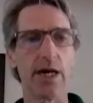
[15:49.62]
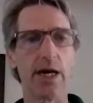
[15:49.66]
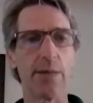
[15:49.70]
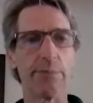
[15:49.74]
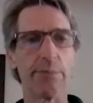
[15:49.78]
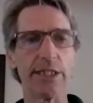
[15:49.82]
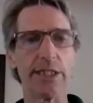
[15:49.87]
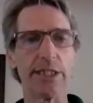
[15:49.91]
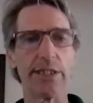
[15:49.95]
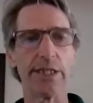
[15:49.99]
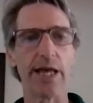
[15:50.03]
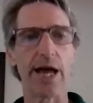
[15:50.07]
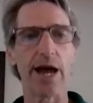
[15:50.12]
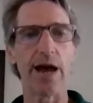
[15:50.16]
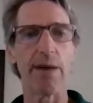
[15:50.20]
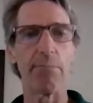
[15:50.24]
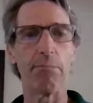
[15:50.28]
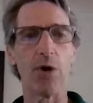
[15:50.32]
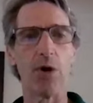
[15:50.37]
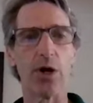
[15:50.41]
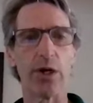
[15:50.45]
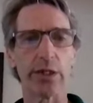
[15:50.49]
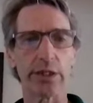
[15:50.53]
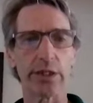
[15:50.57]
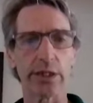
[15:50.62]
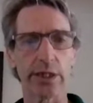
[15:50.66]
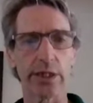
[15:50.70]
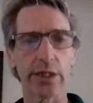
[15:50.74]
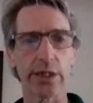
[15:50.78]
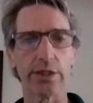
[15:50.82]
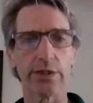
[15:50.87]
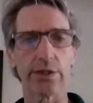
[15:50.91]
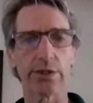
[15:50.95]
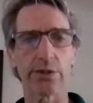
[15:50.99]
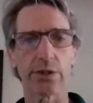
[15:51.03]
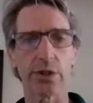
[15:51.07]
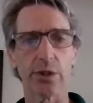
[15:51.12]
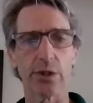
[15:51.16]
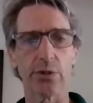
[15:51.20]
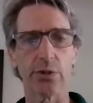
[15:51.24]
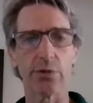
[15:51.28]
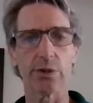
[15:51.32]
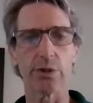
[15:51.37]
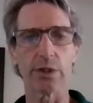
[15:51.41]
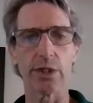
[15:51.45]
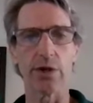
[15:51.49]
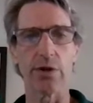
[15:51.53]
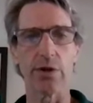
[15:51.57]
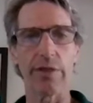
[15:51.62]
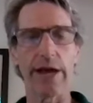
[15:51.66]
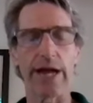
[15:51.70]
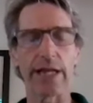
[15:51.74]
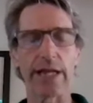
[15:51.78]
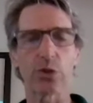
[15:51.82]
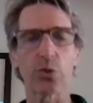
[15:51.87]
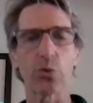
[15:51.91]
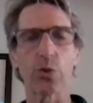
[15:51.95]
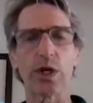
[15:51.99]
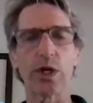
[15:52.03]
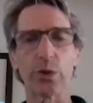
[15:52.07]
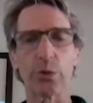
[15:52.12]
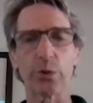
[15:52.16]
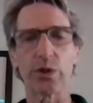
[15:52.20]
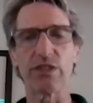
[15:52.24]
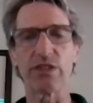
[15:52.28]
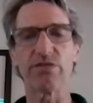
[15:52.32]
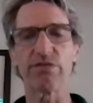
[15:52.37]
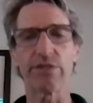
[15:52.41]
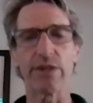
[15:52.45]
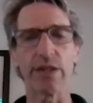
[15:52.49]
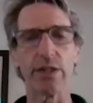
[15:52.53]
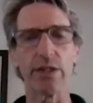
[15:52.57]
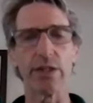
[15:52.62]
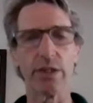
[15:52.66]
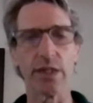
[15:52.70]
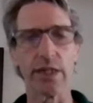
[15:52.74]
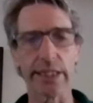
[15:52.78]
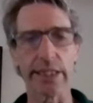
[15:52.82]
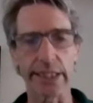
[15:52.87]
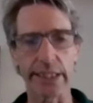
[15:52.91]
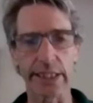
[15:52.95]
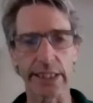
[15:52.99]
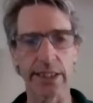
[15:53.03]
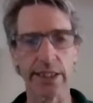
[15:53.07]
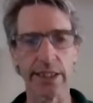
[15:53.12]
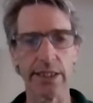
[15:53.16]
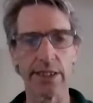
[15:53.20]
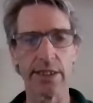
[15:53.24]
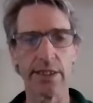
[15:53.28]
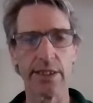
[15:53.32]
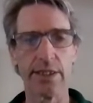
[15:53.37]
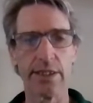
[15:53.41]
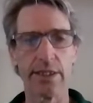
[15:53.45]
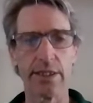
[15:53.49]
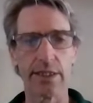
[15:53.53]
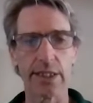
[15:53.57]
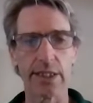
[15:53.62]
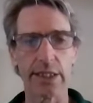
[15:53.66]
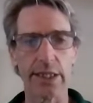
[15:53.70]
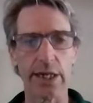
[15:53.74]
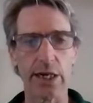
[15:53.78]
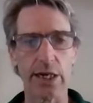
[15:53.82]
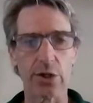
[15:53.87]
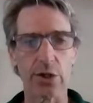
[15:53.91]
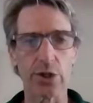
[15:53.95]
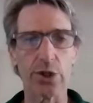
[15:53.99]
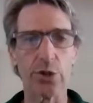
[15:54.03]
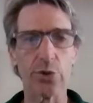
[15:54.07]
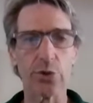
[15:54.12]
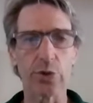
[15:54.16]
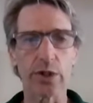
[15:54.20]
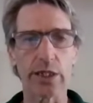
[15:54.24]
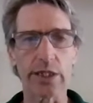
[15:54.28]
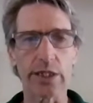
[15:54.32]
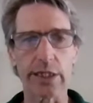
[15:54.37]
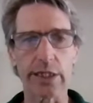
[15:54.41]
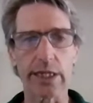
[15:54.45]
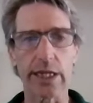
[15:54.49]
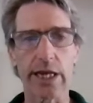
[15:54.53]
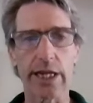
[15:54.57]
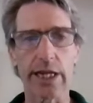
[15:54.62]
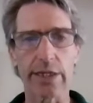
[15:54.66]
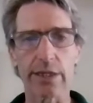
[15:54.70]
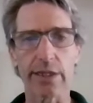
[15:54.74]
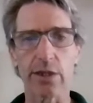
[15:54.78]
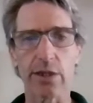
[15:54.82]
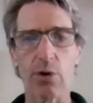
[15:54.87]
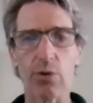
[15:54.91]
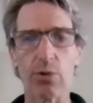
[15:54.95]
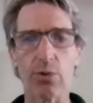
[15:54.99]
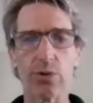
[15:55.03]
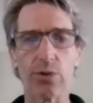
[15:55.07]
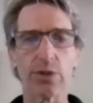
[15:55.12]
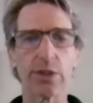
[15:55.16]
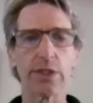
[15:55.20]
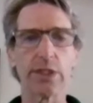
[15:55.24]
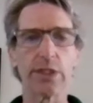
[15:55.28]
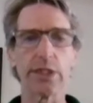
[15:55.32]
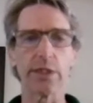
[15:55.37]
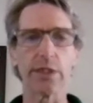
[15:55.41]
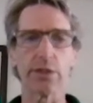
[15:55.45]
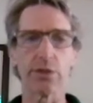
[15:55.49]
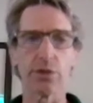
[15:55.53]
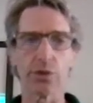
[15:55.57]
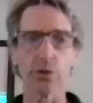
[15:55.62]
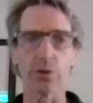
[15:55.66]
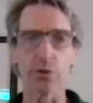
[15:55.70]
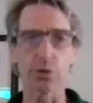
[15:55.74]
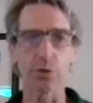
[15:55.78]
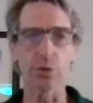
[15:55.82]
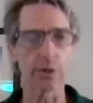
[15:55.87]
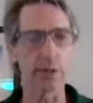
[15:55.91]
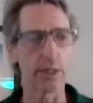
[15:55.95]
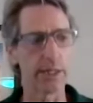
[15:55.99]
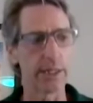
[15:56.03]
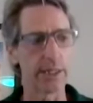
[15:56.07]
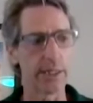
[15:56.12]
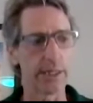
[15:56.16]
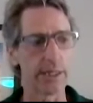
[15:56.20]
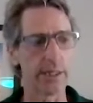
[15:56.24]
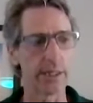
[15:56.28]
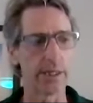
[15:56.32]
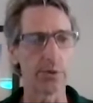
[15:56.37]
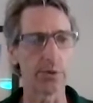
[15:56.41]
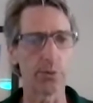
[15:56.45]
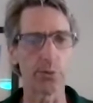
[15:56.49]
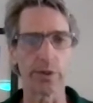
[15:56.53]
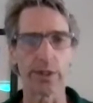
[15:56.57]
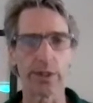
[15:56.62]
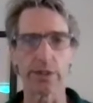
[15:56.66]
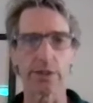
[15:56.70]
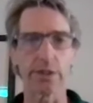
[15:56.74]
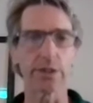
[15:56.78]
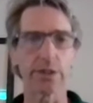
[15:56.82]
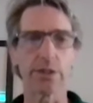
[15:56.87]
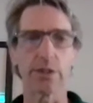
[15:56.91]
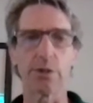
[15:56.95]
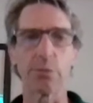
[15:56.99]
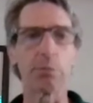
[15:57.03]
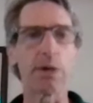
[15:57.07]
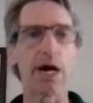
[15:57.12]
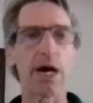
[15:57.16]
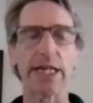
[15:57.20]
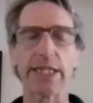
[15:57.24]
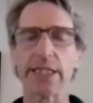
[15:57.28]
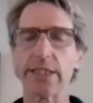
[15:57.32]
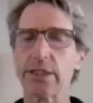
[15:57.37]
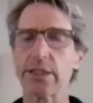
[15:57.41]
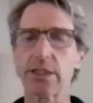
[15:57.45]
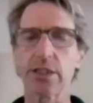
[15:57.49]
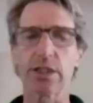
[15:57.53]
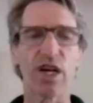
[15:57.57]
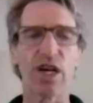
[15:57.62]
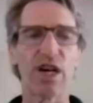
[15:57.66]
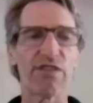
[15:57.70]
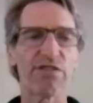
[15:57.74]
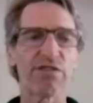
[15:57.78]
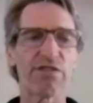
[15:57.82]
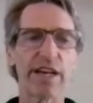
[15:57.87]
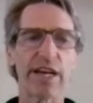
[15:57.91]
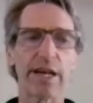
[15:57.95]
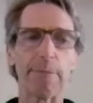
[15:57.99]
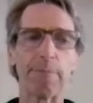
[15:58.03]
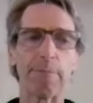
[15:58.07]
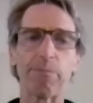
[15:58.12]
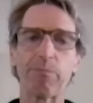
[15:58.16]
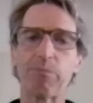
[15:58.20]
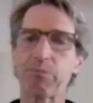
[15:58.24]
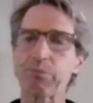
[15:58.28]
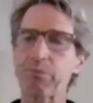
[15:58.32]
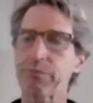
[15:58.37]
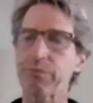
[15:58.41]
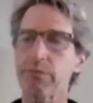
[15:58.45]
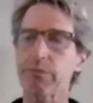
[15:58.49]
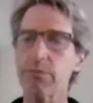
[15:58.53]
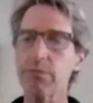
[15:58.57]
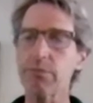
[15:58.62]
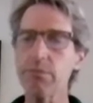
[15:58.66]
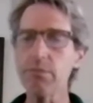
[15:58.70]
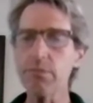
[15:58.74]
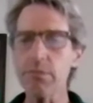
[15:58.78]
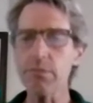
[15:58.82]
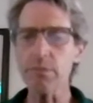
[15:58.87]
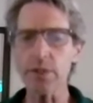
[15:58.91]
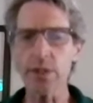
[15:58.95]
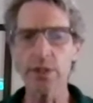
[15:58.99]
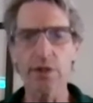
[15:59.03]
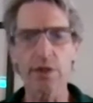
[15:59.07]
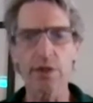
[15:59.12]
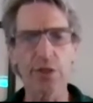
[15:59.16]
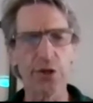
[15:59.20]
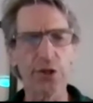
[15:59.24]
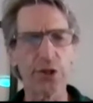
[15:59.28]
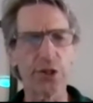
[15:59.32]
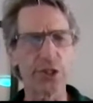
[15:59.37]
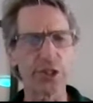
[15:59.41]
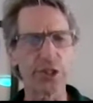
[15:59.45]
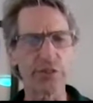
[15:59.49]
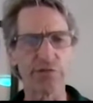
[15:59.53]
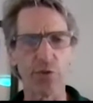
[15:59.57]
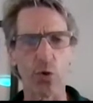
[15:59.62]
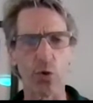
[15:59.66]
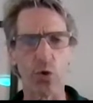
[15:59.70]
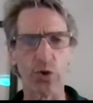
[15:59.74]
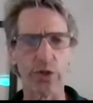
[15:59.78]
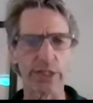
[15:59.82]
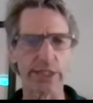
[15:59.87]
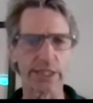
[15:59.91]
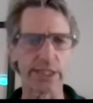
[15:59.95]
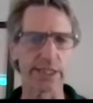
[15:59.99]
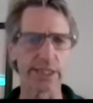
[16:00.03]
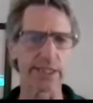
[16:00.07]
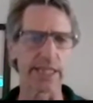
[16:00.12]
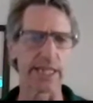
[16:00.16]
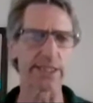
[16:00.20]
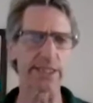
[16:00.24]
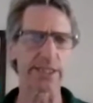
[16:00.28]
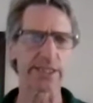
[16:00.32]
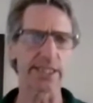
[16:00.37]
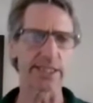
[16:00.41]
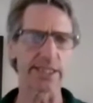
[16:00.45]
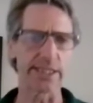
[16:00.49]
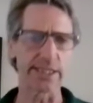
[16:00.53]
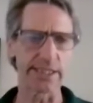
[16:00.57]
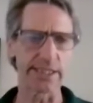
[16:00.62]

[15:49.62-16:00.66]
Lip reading: in that market. So, that's where we felt like, you can get those deals where you're buying stuff at 30-40 cents on the